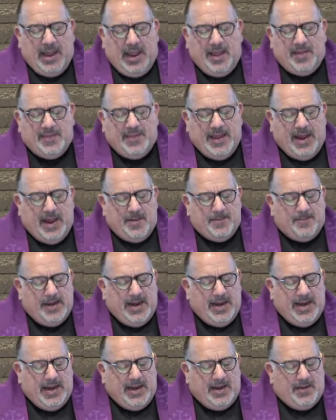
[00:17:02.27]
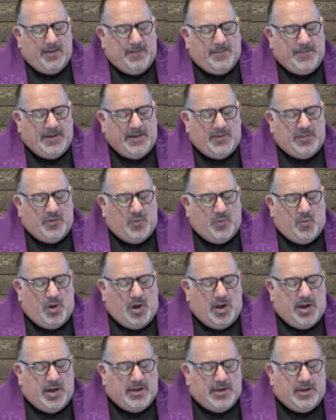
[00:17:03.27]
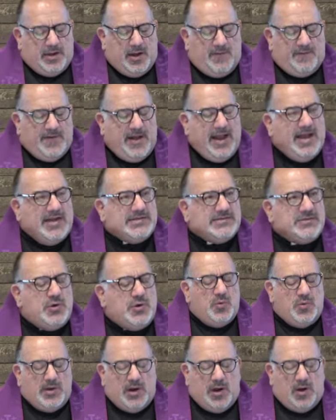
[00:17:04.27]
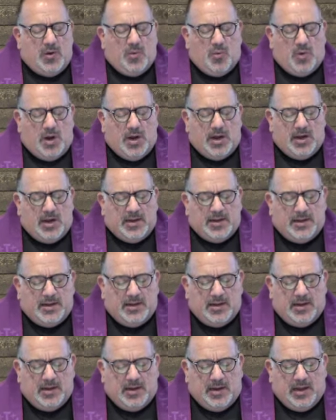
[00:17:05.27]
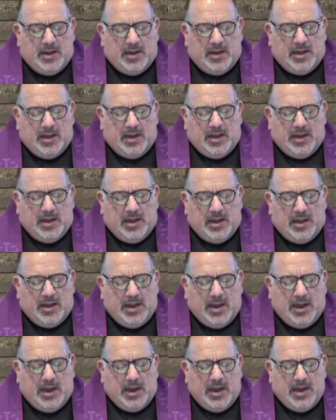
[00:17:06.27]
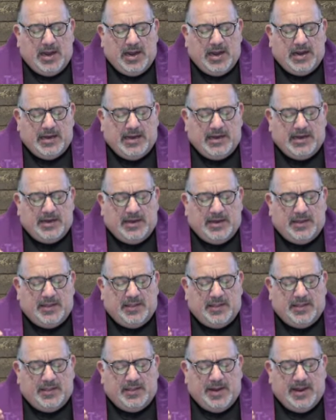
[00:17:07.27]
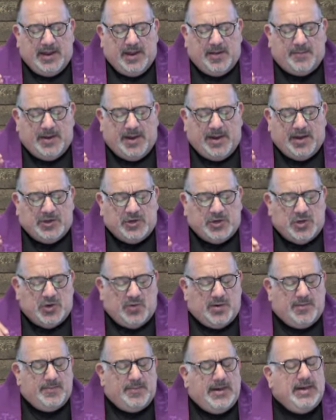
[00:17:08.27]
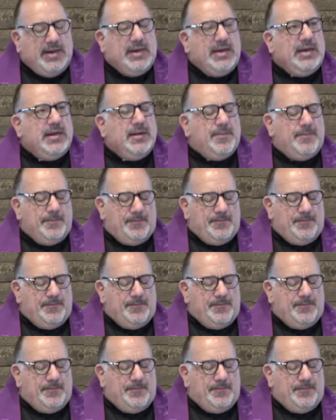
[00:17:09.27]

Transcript: And that may be the one of as we are one I in them and you in me,